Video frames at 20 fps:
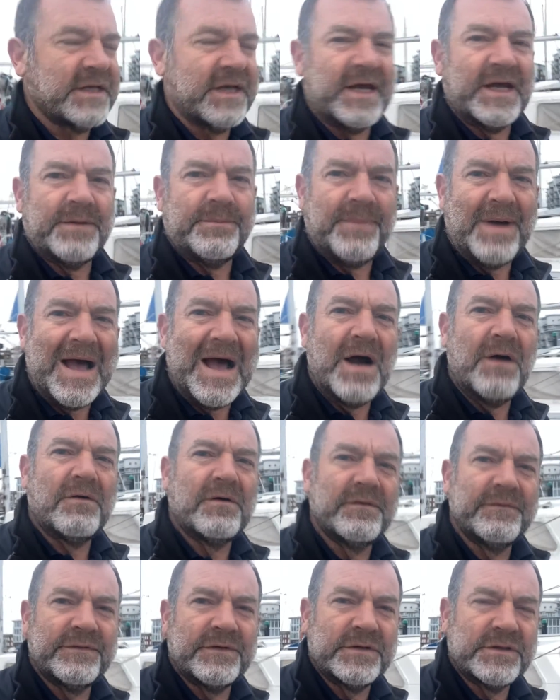it a
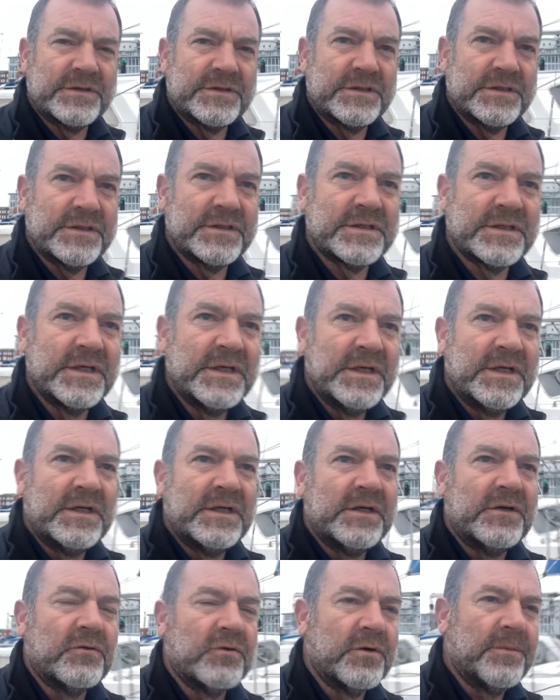power versus
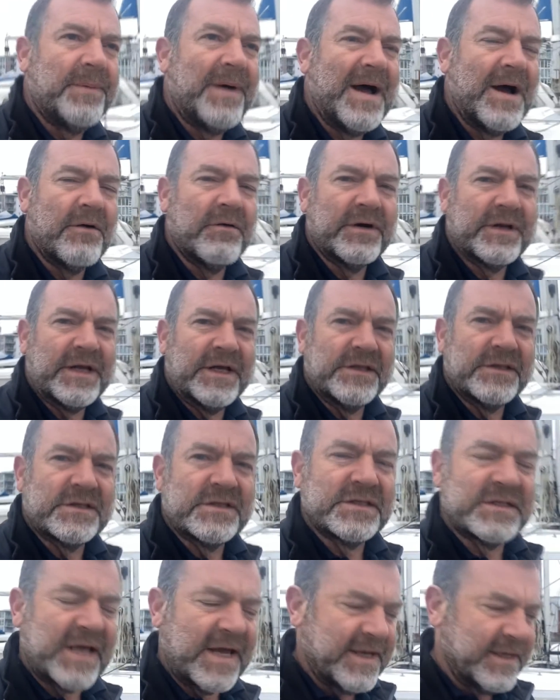or a power
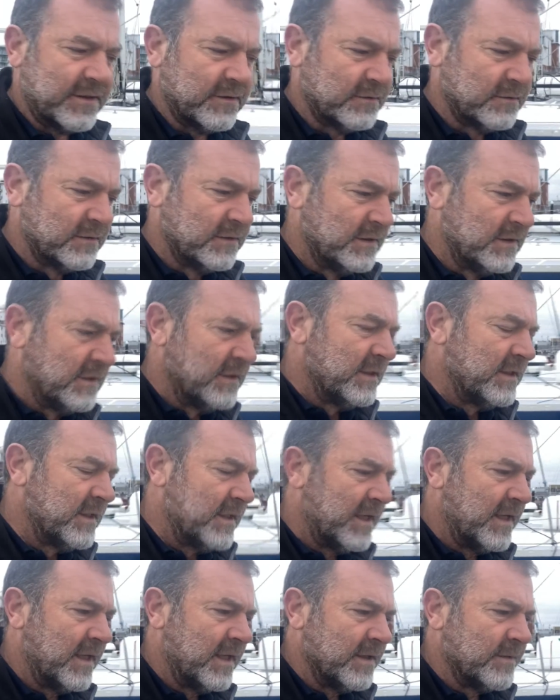against sail
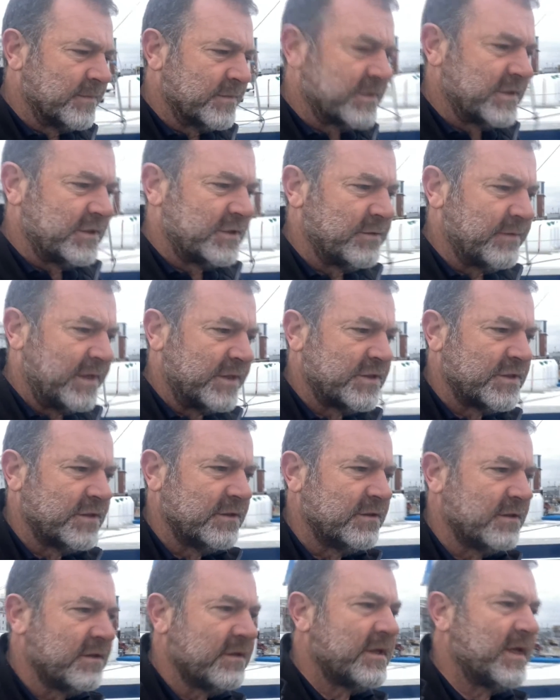um,
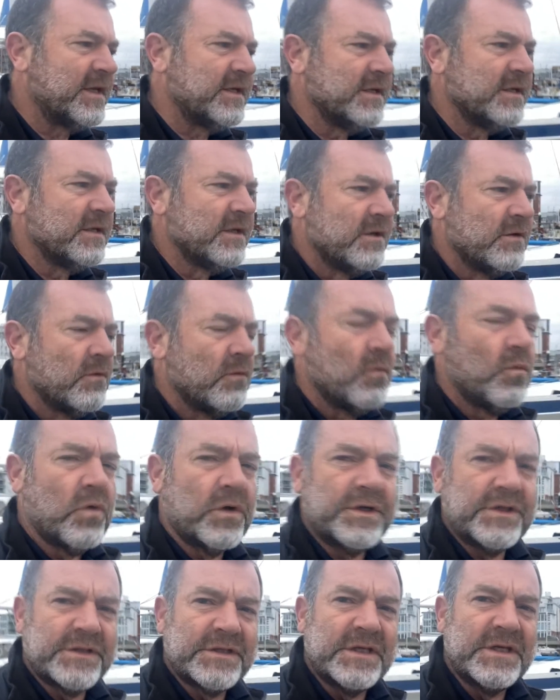situation? Then
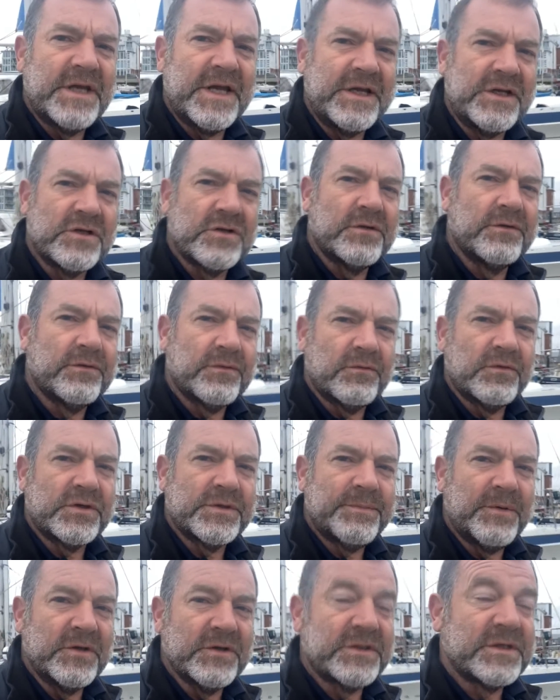what is the nature of the
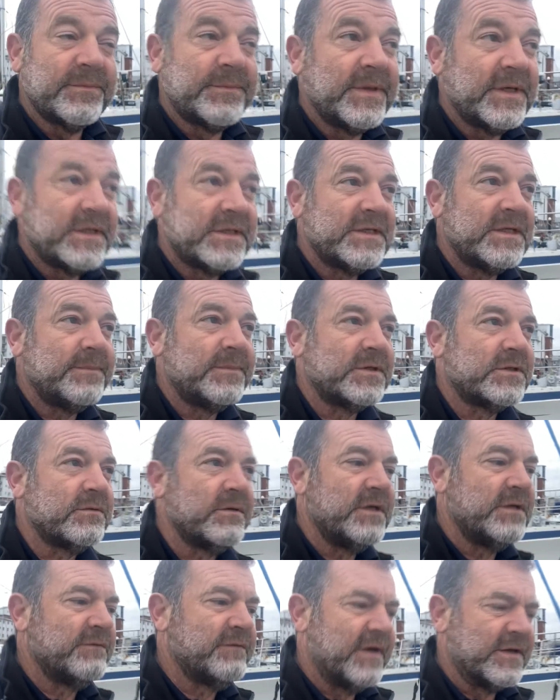responsibility
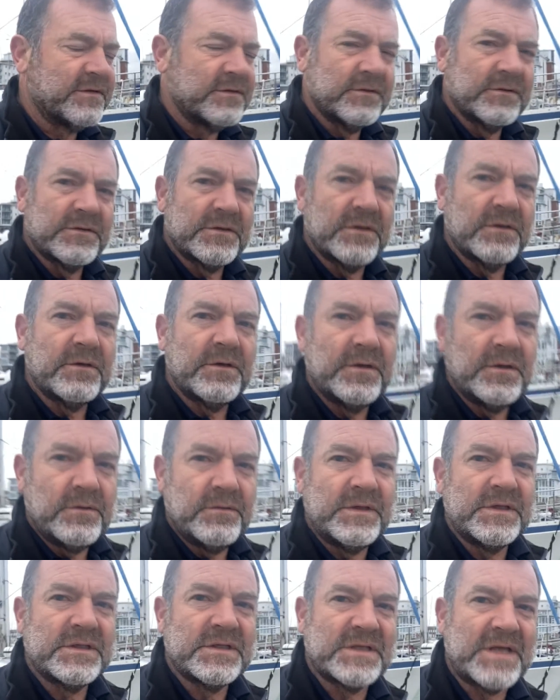between vessels? Who
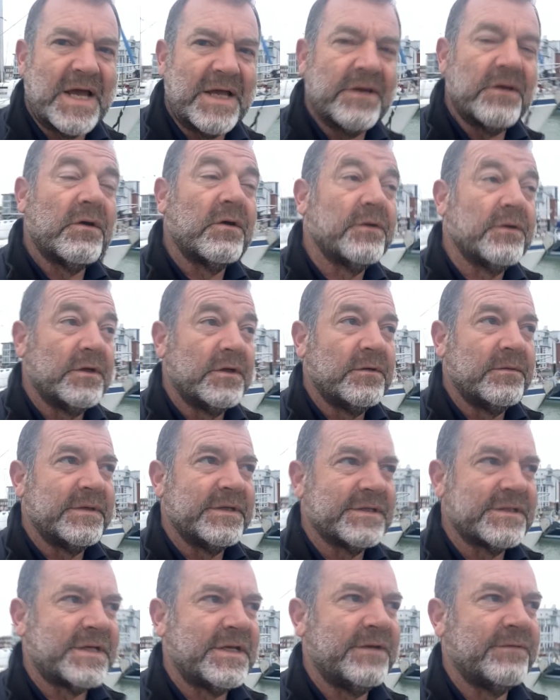is stand on? Who
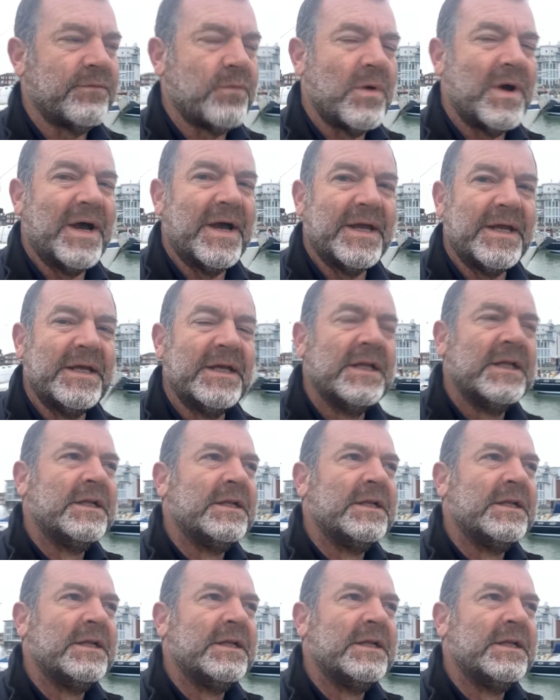is give way?